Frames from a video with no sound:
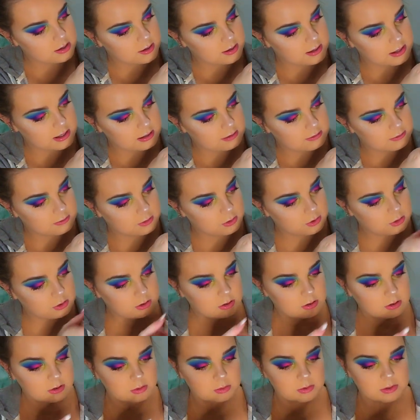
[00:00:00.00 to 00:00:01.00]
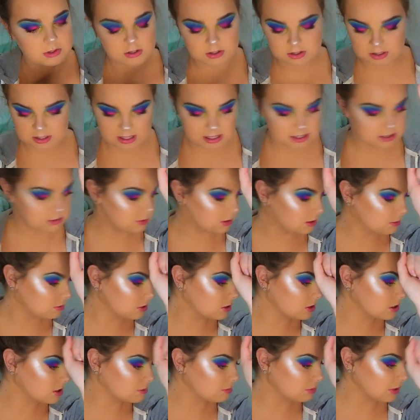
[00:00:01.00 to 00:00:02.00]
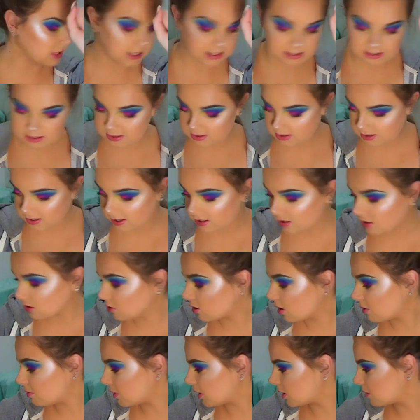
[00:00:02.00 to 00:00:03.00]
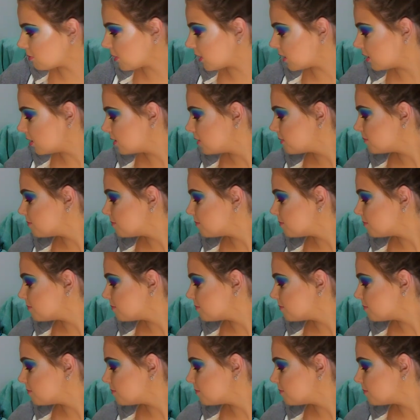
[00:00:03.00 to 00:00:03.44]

there for, which scares me because blacks scare the crap out of me.